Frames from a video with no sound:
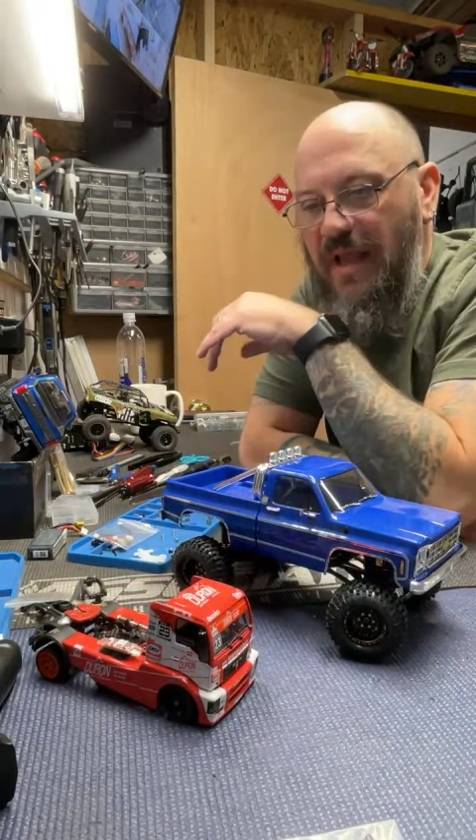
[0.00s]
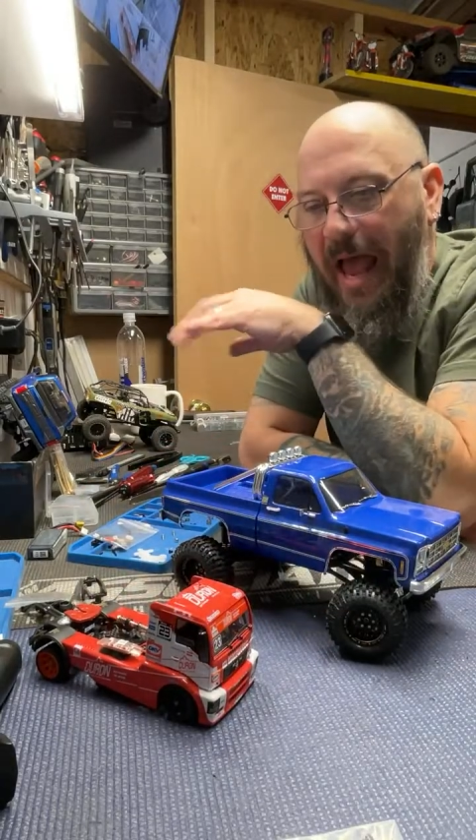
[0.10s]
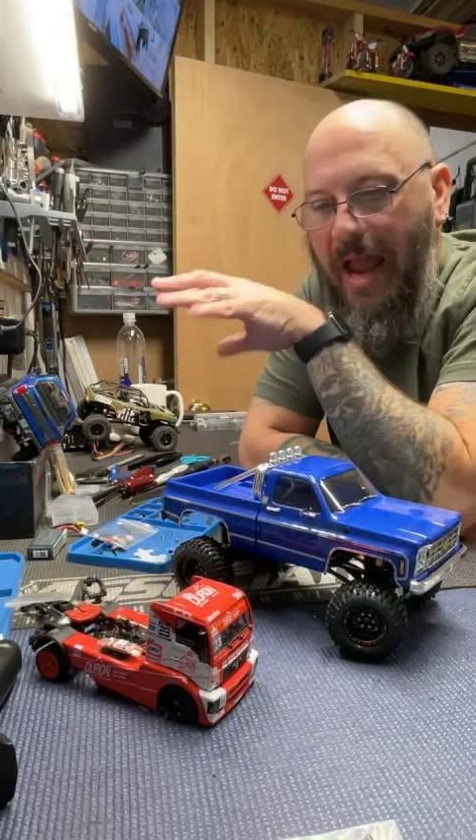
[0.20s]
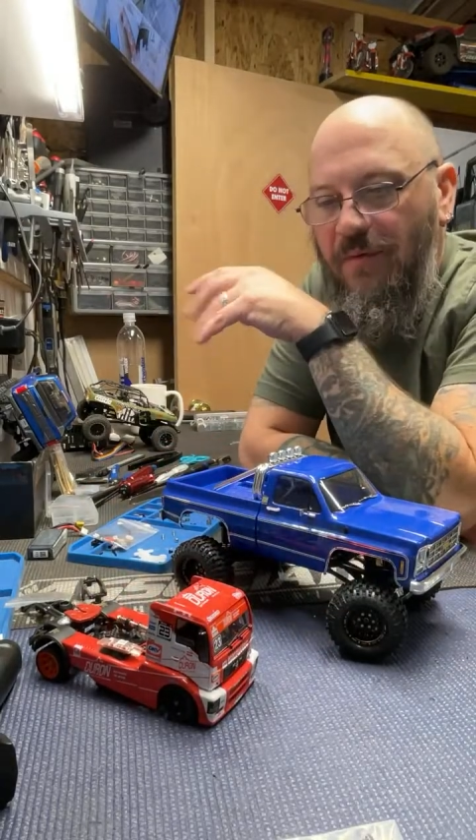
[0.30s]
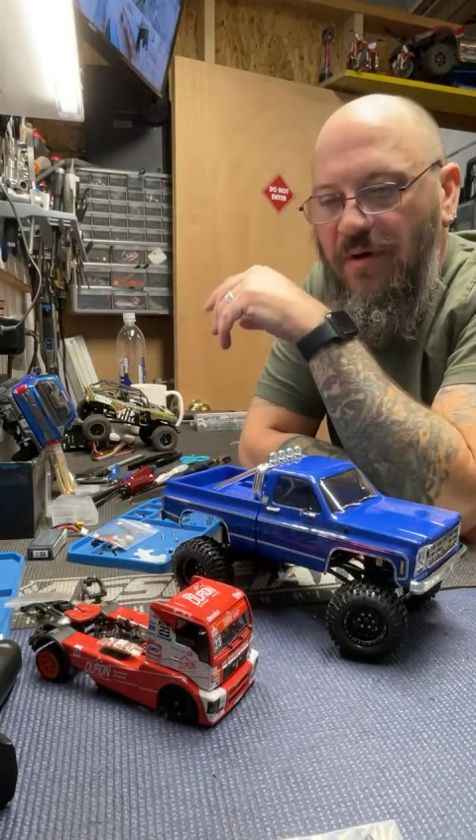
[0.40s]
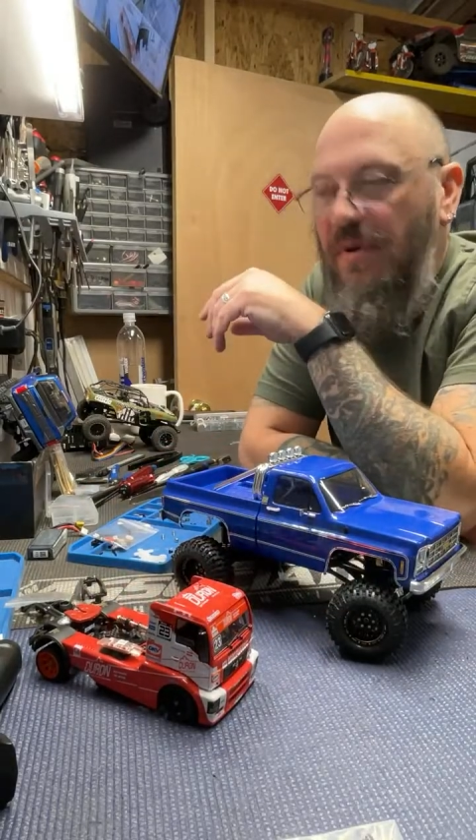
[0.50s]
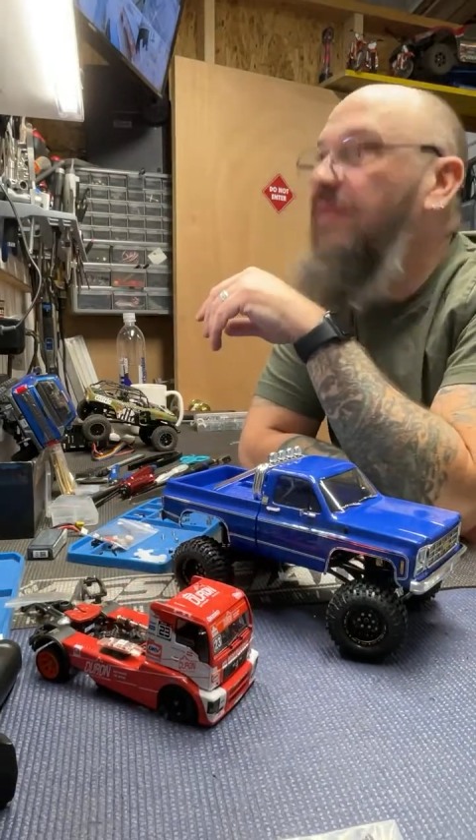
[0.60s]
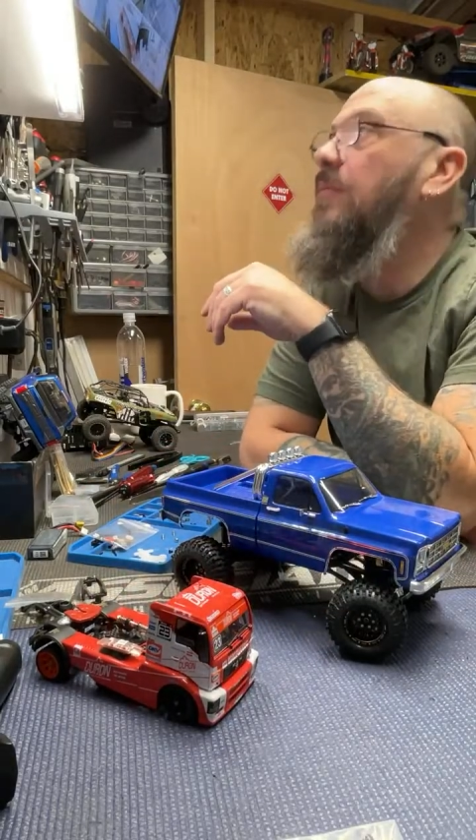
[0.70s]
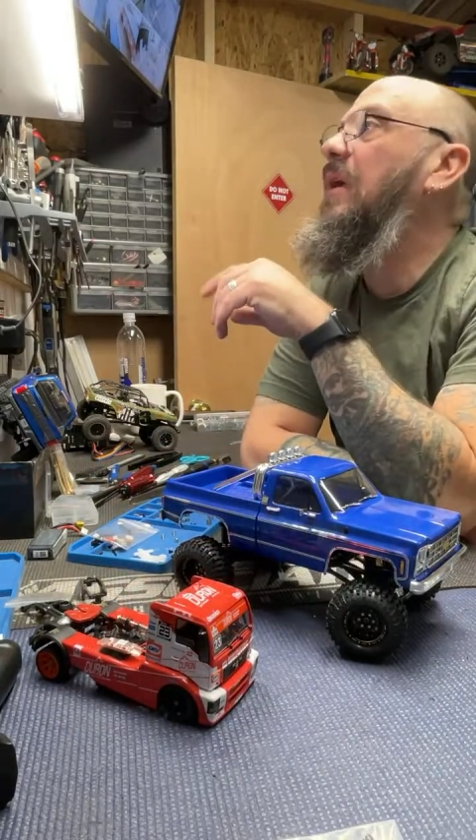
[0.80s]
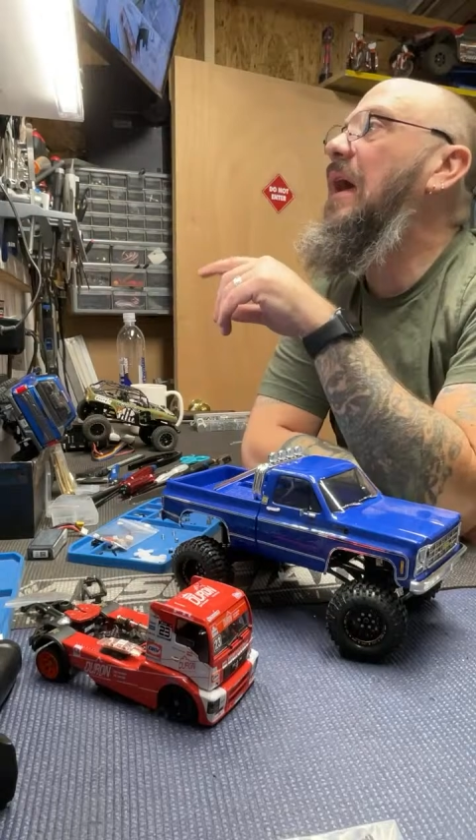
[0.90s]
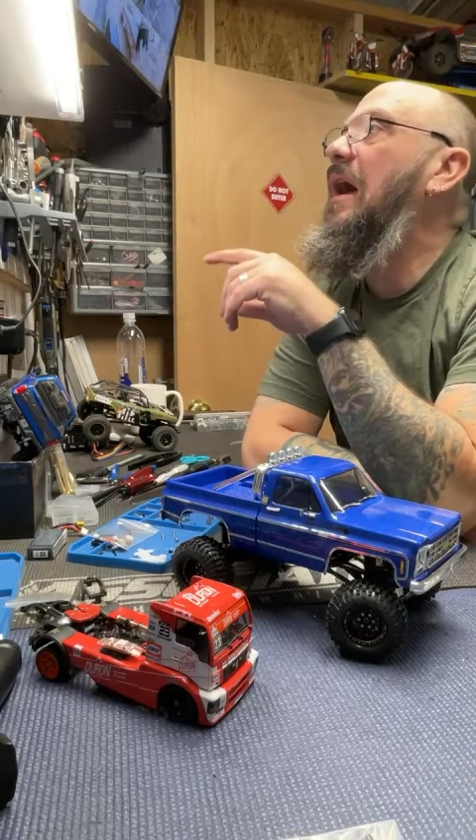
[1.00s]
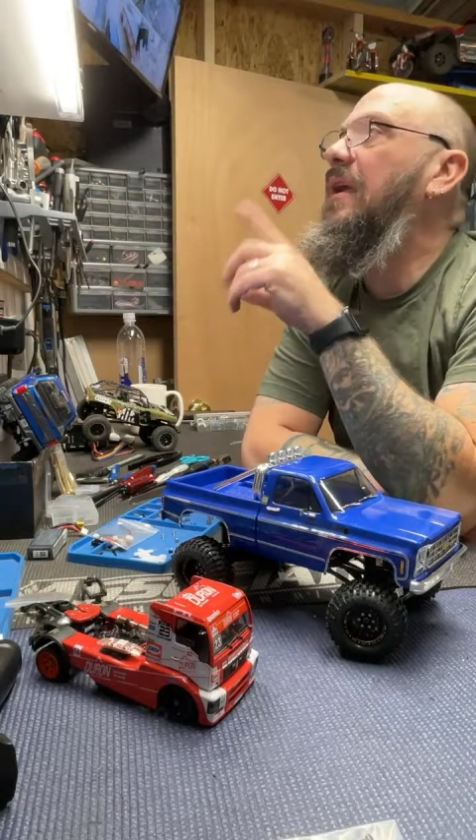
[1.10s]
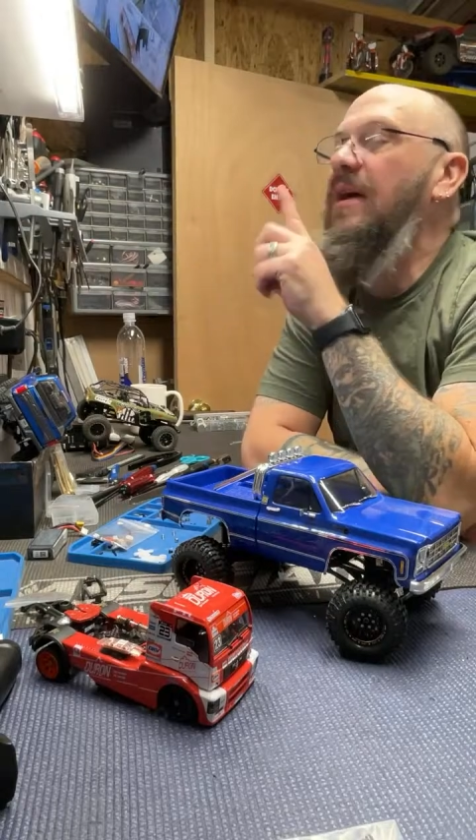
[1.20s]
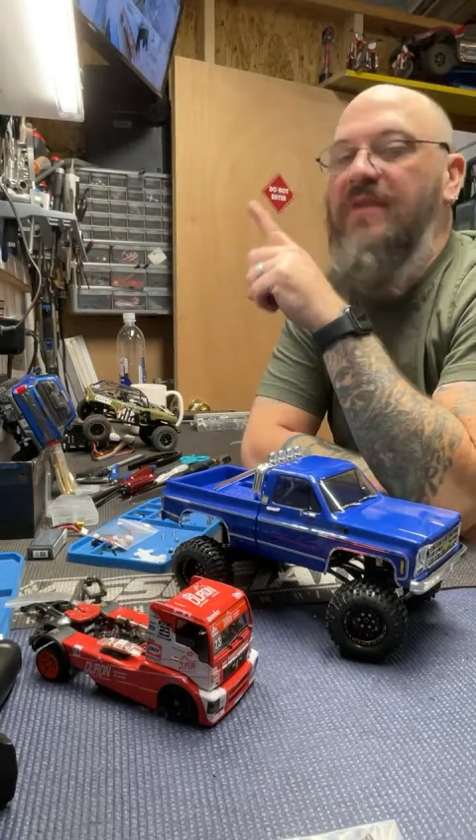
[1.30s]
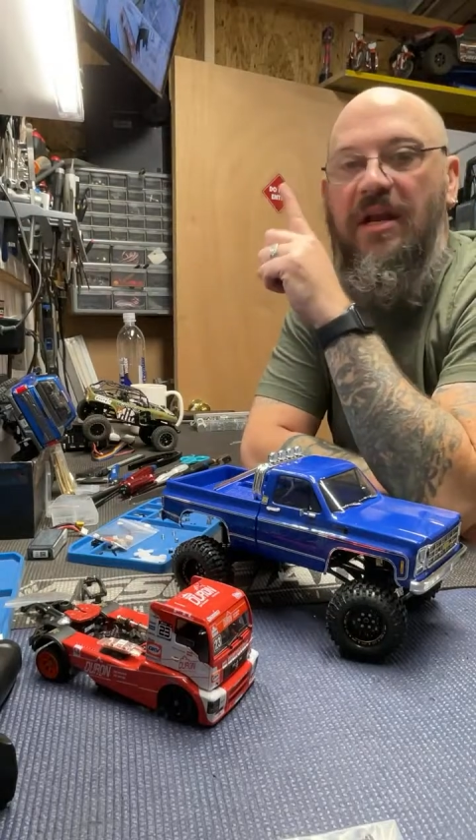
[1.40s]
I went above and
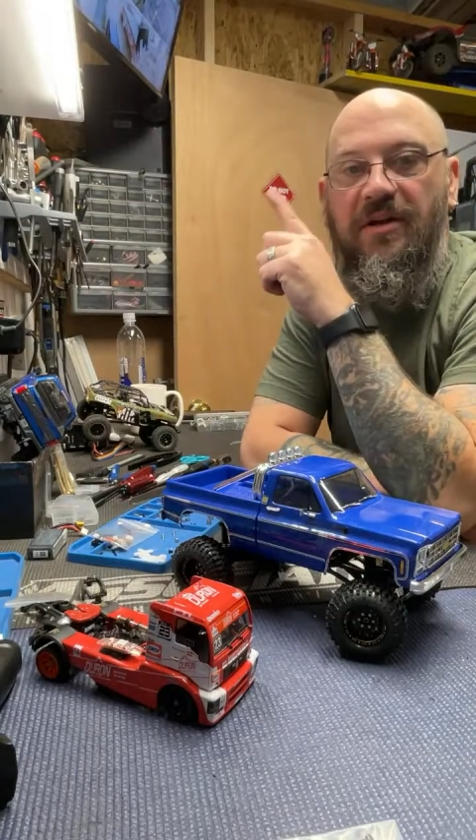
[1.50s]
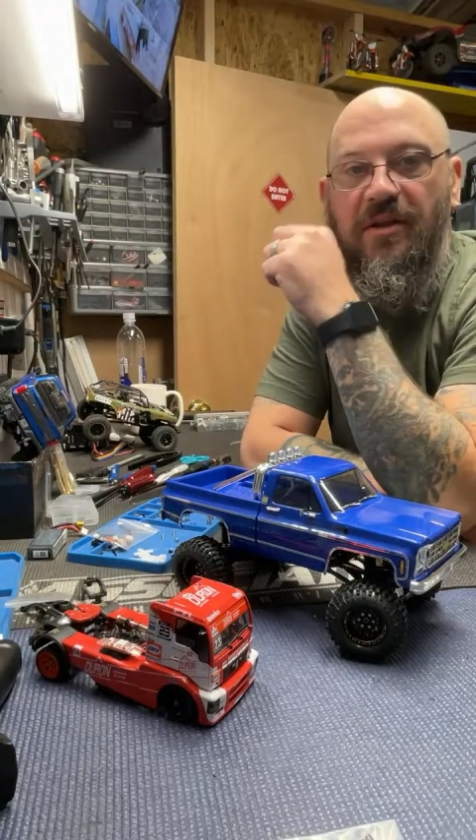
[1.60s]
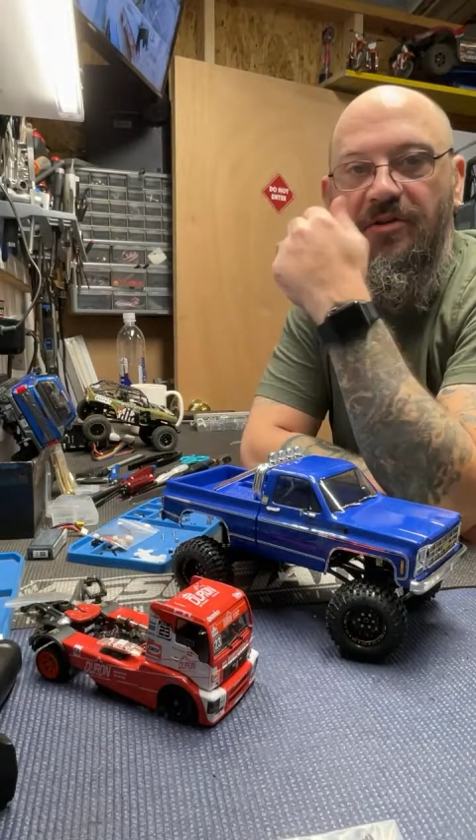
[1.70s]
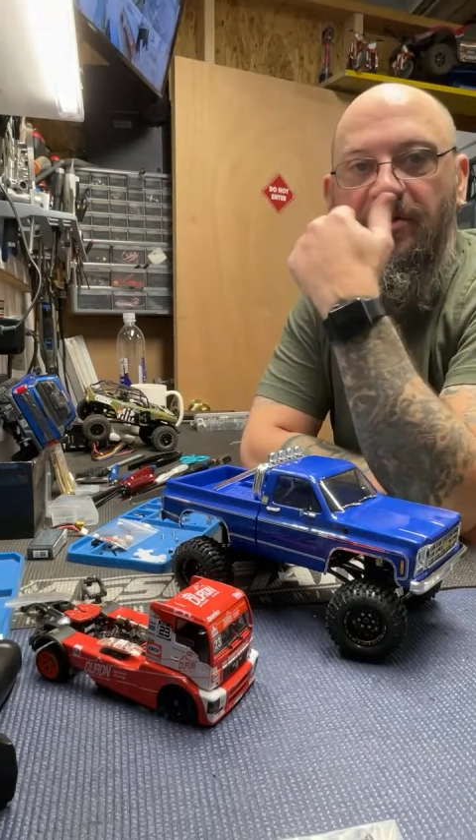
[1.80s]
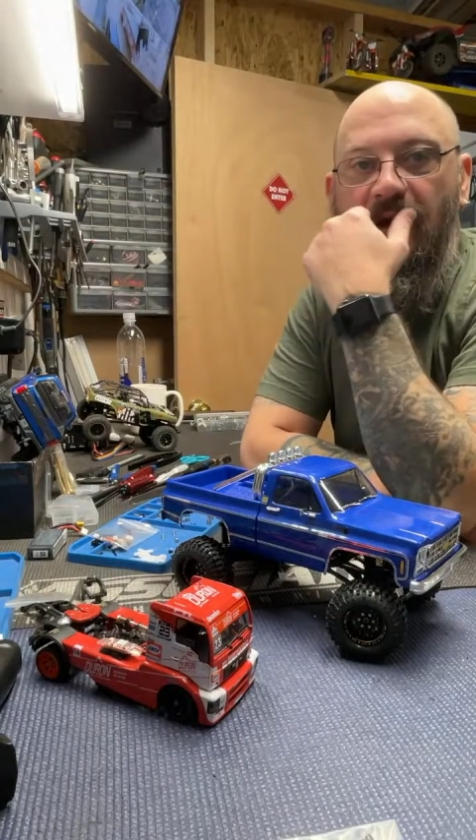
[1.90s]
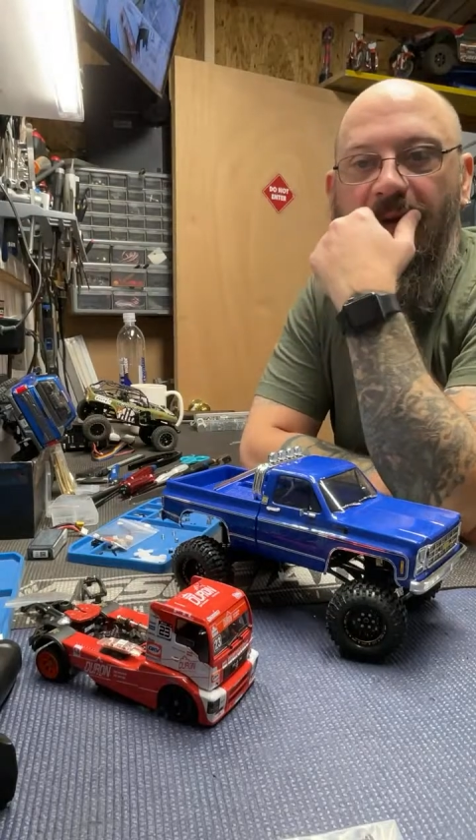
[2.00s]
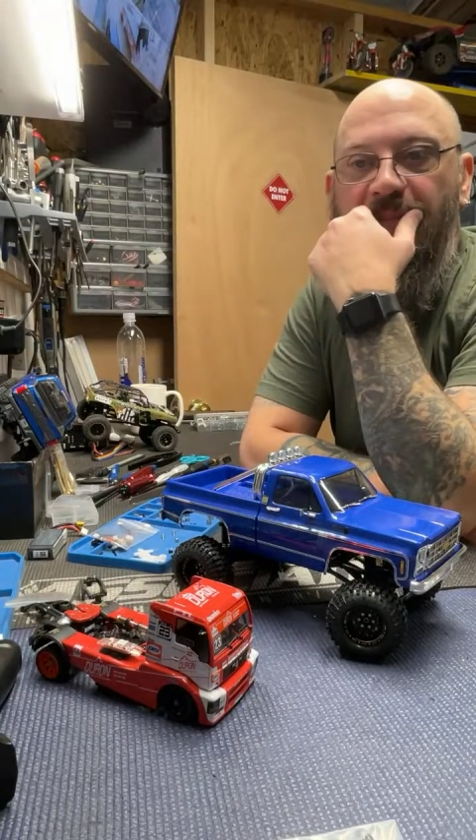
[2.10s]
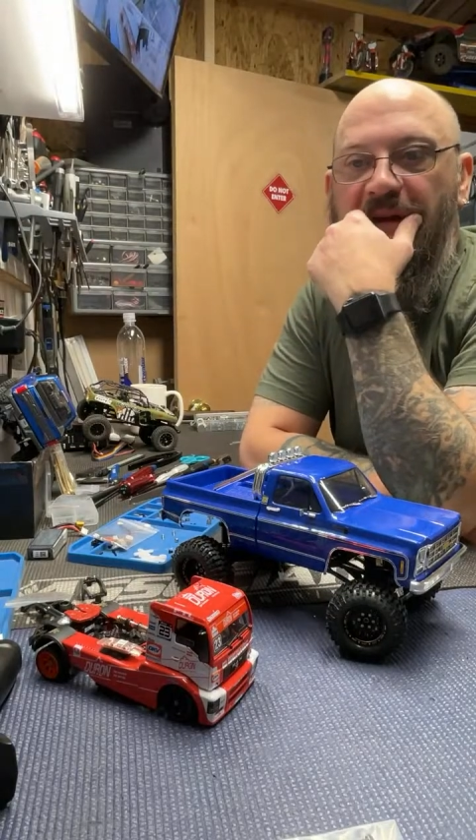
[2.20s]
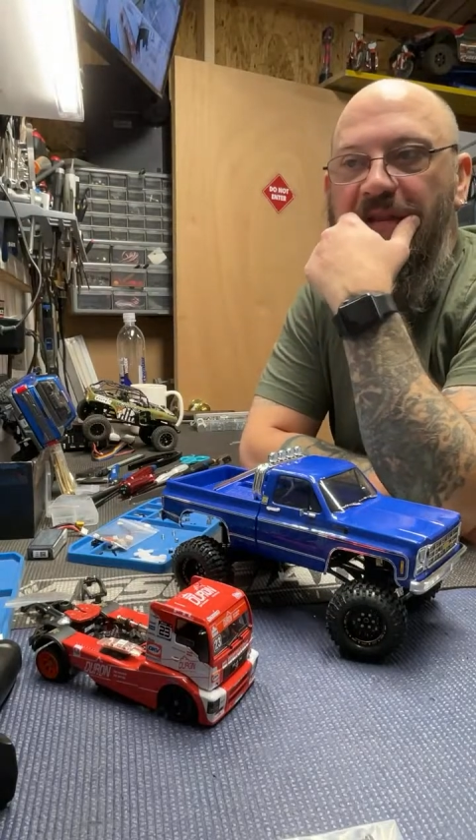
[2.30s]
beyond. I've got another truck up there